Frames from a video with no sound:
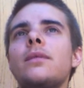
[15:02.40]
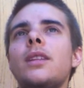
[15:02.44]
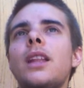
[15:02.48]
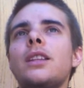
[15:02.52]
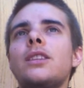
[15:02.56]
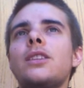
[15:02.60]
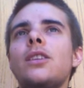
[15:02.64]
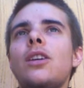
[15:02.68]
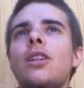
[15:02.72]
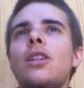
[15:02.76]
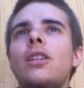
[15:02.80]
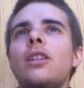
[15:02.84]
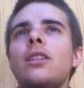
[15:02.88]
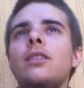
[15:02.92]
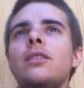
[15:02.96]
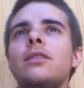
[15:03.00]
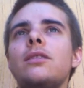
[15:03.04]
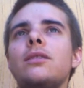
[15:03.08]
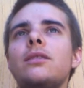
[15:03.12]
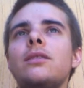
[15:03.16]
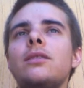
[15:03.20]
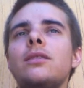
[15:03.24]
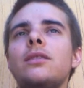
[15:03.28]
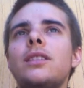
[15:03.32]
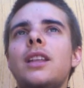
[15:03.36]
That's all.
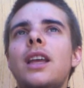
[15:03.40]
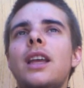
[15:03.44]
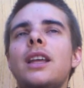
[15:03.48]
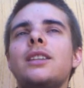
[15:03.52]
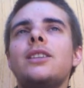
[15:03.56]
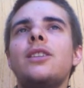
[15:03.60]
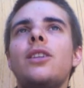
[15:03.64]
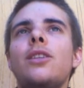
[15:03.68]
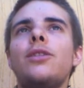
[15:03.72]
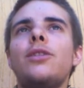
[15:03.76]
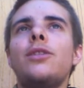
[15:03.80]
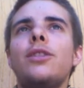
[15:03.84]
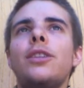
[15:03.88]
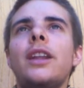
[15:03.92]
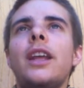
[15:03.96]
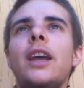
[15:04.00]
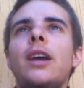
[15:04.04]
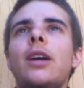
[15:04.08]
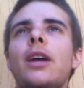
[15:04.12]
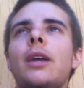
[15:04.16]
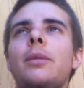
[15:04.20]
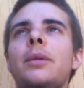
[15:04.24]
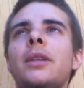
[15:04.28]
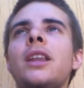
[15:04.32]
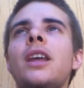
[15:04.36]
That's all for
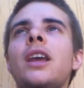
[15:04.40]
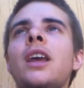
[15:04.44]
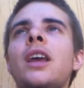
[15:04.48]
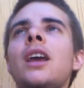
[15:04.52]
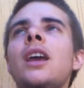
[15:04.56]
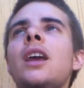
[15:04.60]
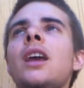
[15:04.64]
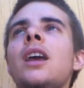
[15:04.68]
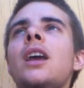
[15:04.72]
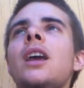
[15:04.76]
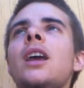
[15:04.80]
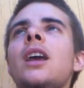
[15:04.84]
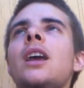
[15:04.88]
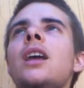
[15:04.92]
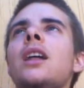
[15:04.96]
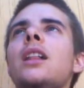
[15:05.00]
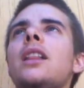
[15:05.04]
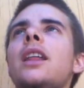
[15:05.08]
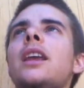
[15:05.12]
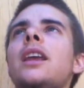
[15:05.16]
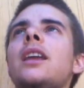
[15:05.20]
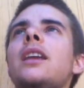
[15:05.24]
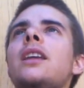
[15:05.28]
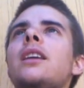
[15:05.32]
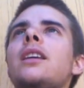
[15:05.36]
now. I mean,
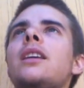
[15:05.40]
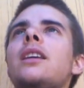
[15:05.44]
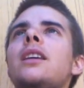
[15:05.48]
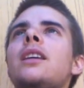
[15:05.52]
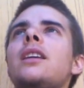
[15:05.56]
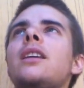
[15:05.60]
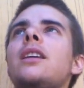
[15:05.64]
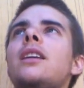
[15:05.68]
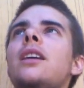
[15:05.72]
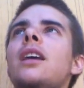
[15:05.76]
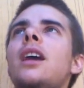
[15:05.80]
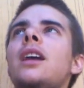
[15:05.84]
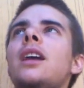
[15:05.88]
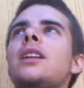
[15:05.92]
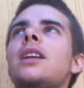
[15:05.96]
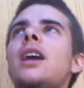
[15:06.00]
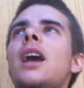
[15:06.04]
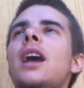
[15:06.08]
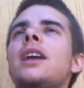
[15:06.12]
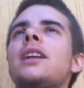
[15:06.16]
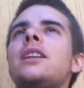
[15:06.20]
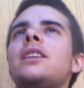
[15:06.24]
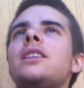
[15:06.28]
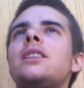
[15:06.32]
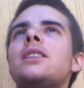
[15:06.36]
like,
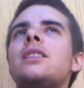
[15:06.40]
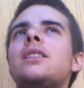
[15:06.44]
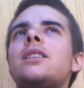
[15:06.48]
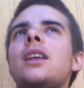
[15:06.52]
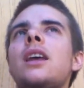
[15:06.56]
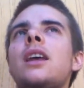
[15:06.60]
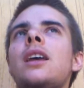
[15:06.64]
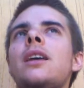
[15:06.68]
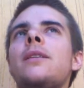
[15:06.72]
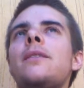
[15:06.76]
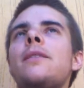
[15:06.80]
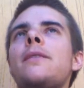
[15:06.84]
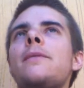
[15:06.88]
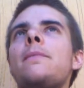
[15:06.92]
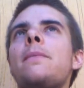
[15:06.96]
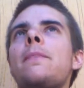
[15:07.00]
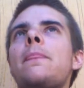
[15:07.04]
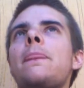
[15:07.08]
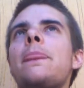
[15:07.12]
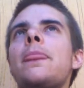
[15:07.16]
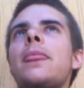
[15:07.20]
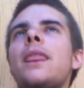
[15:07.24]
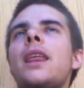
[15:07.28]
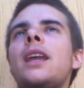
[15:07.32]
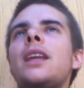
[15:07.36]
I just
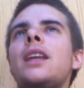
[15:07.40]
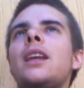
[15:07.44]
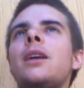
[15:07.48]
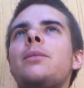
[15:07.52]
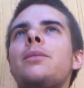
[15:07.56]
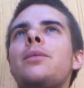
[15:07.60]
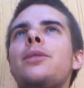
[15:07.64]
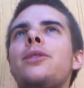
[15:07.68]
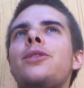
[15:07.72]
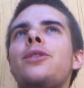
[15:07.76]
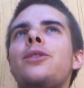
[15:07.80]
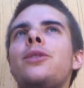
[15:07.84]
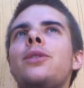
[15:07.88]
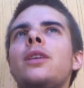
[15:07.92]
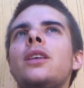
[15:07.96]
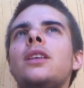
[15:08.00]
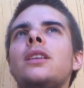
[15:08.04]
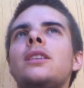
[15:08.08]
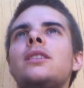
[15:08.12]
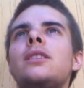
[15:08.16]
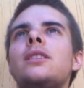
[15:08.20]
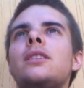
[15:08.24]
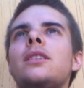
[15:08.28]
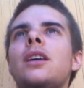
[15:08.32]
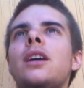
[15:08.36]
I come through
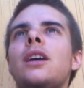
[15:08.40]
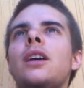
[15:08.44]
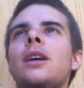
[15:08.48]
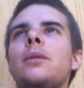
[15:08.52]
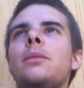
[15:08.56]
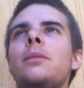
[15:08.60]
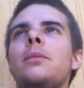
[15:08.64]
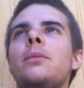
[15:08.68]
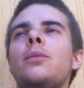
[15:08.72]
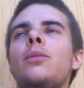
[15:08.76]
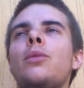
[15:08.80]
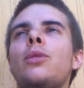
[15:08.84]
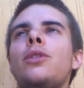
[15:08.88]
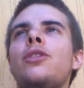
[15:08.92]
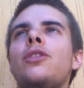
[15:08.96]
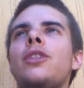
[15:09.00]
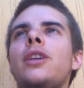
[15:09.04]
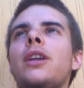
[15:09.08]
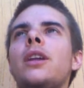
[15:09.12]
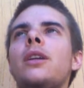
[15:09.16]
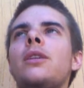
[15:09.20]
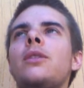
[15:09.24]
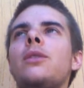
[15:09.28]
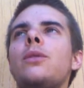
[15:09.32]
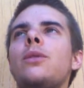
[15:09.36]
this
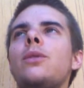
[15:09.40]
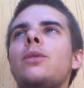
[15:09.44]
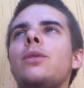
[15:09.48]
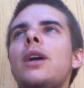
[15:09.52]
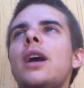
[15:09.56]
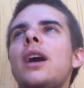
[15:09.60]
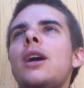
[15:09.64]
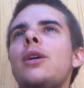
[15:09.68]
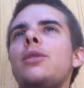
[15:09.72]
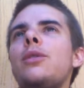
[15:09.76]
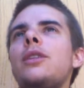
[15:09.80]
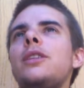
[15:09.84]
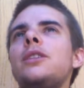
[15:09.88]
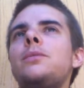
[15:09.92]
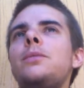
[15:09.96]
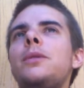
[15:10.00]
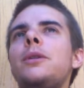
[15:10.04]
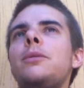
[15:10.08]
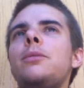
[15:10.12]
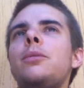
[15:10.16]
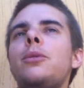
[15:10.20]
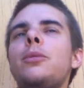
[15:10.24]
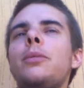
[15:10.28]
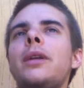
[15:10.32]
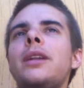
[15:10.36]
wondering how these
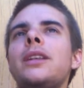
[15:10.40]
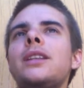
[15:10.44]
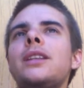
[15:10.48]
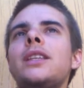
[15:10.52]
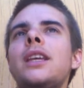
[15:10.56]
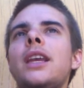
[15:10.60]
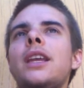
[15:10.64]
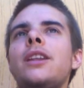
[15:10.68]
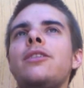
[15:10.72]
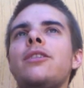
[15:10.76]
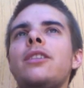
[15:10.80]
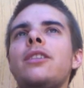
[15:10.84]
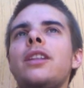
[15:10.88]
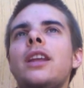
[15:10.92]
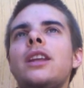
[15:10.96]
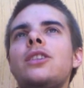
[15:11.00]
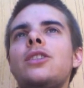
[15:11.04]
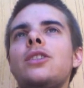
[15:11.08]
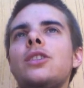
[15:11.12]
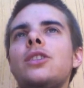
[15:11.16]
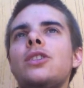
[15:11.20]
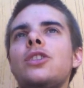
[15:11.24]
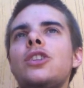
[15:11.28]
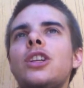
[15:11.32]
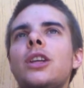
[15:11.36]
people maintain
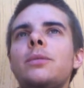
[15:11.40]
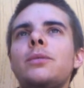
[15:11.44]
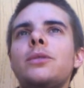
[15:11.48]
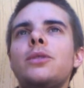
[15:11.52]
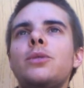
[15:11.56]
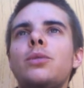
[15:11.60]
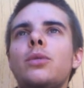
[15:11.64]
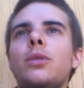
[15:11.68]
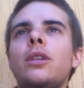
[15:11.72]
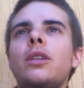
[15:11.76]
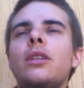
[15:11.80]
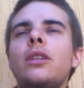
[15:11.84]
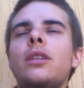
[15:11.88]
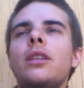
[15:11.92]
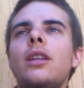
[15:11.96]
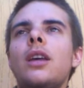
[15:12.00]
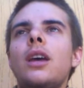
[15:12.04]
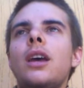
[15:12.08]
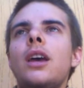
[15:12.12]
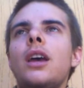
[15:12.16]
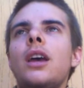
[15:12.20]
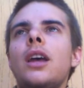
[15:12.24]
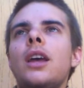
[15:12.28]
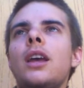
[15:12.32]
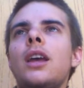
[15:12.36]
relationships when
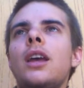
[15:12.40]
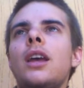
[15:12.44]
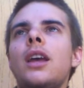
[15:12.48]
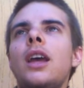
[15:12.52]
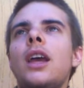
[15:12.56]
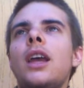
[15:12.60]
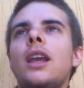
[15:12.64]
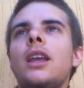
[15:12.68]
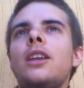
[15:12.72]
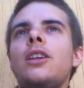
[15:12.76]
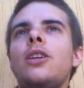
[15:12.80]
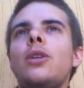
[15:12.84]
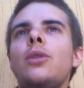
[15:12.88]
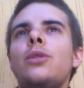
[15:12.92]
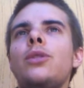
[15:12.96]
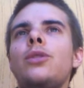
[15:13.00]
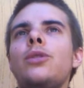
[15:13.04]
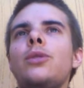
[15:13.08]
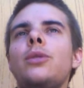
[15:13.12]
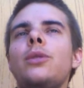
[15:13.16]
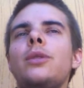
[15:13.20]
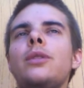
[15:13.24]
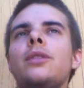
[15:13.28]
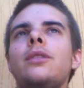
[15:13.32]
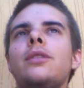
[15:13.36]
I go
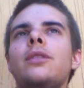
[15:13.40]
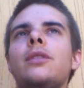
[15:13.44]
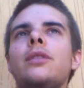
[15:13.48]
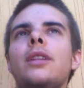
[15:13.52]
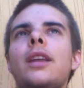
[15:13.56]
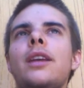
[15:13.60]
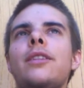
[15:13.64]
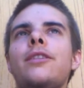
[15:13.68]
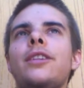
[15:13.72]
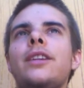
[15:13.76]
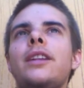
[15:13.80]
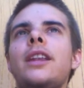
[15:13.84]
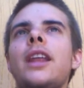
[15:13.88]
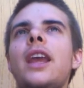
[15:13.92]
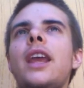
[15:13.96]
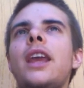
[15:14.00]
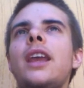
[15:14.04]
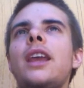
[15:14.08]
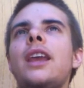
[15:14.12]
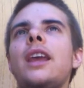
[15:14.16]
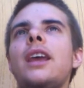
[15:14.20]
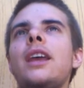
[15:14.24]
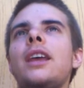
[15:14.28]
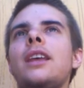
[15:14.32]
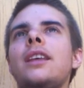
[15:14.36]
through it every
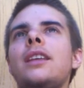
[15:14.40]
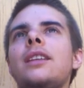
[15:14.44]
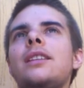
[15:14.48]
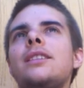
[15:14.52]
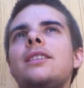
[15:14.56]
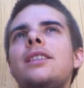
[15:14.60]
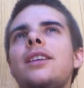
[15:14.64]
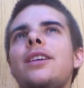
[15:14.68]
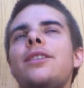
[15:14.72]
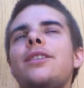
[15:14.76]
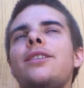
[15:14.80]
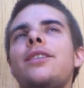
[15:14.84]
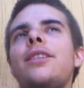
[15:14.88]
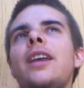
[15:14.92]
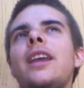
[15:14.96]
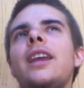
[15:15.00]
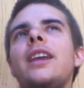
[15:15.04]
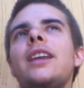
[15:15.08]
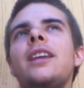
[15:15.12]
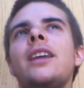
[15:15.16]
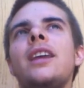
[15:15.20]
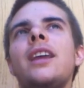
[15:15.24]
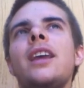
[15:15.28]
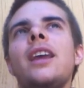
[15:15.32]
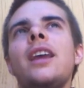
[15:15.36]
day, as if
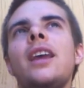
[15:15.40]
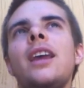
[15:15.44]
like